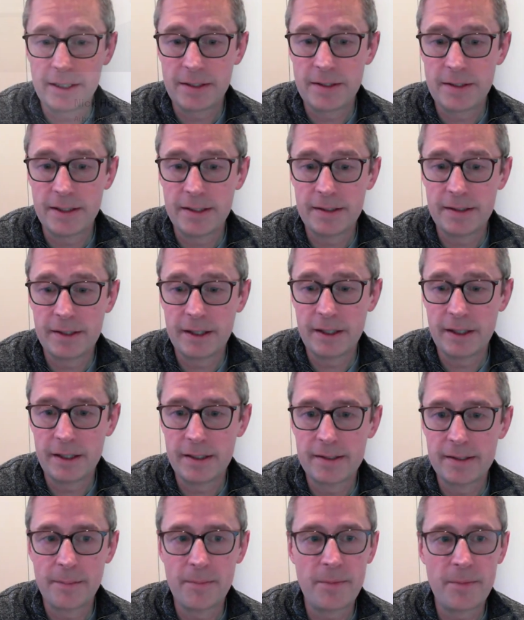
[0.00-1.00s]
it's certainly
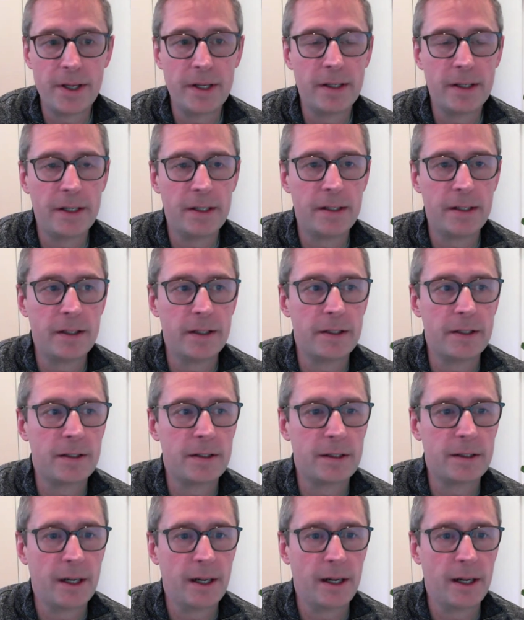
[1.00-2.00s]
something
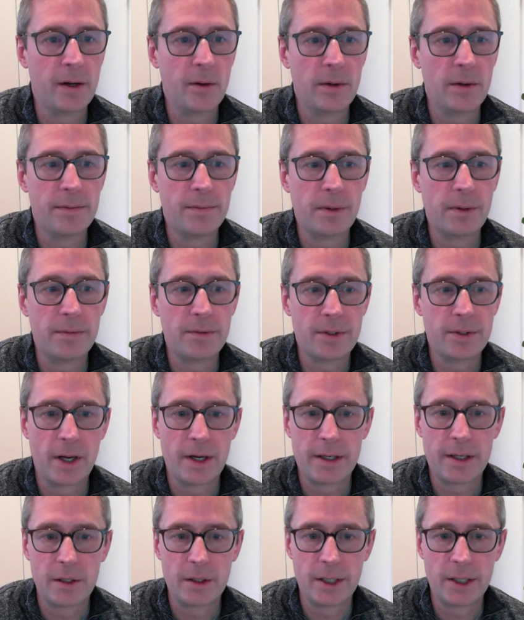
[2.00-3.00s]
that we've
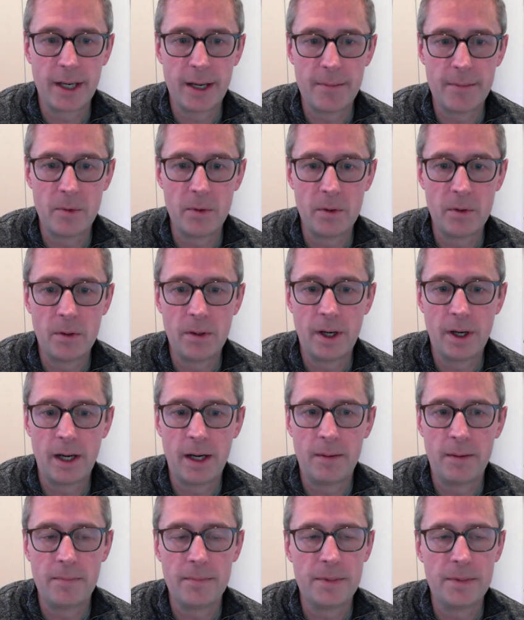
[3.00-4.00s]
started looking at more.
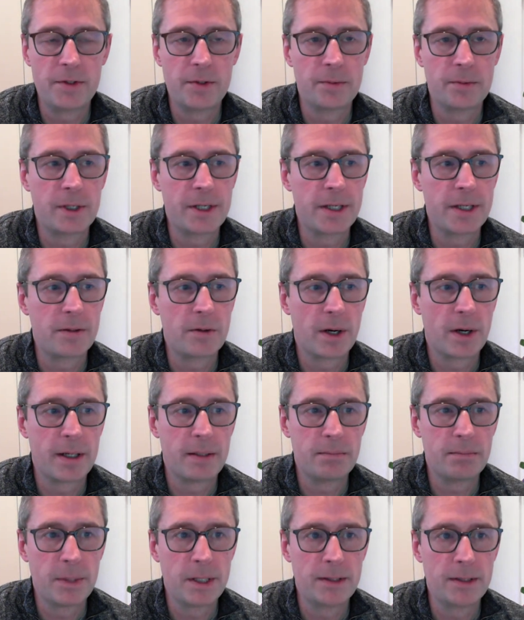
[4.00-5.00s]
There's a really great
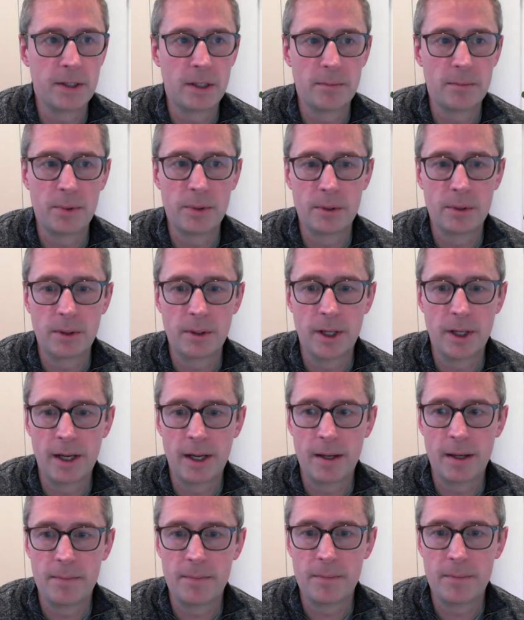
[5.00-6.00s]
example
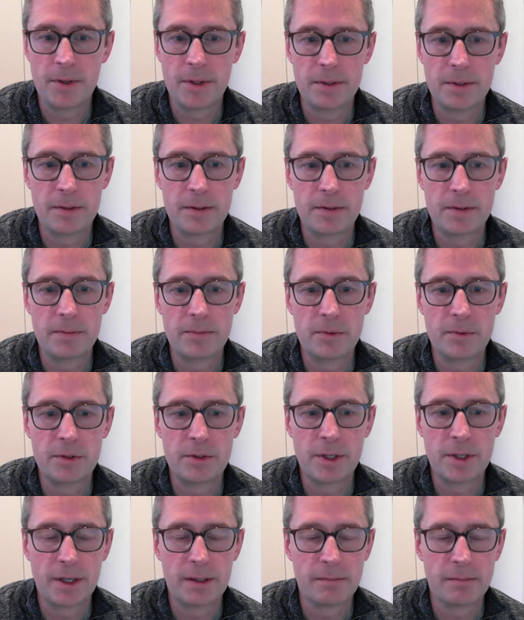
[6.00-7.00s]
that was
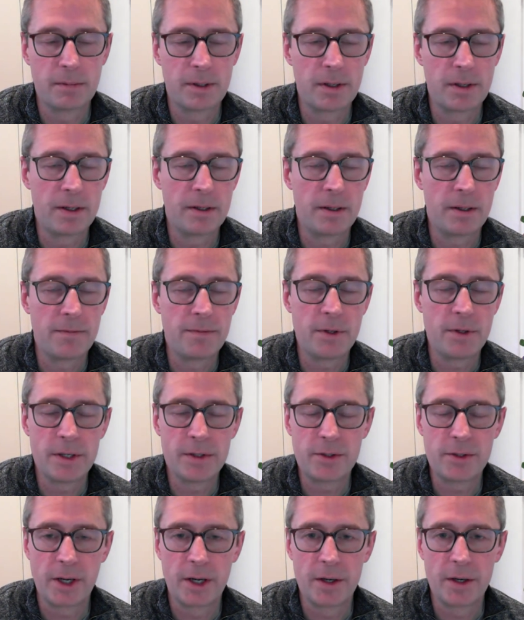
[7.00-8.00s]
done a few
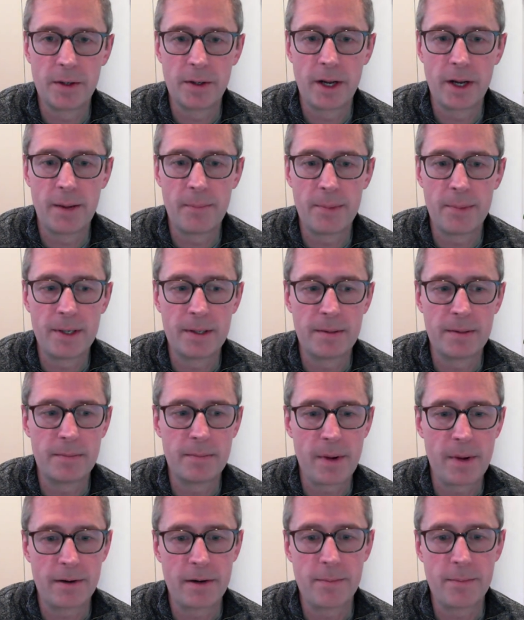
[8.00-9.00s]
years ago up in
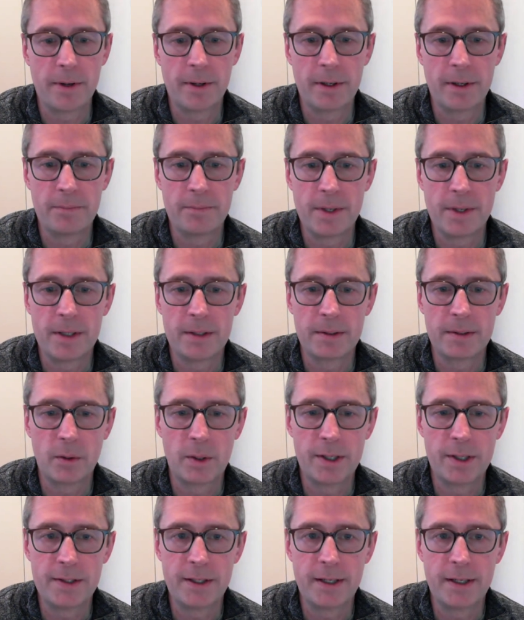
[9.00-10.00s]
Maryborough in
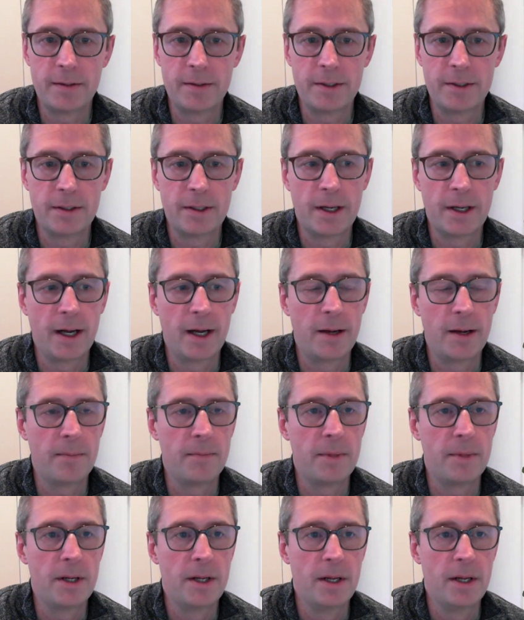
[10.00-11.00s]
Queensland,
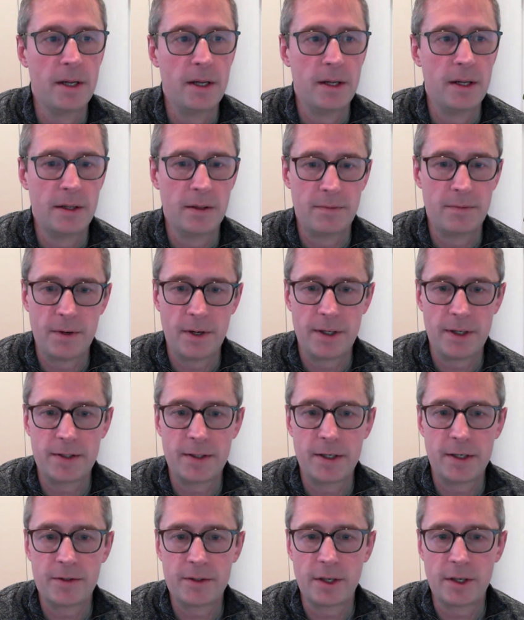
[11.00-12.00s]
a fire
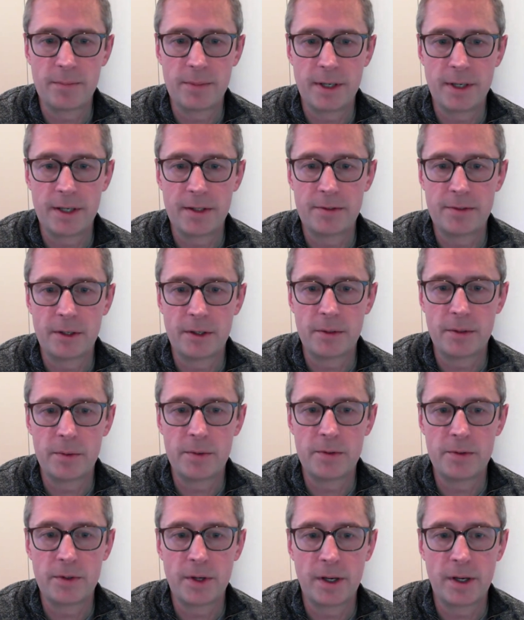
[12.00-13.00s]
station up there. So it
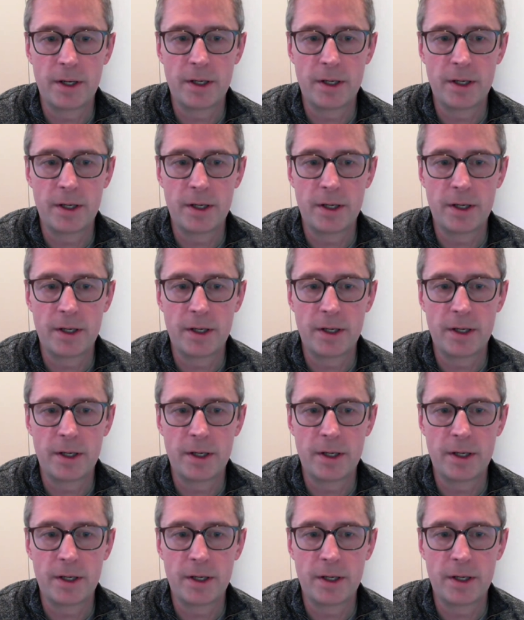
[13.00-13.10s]
was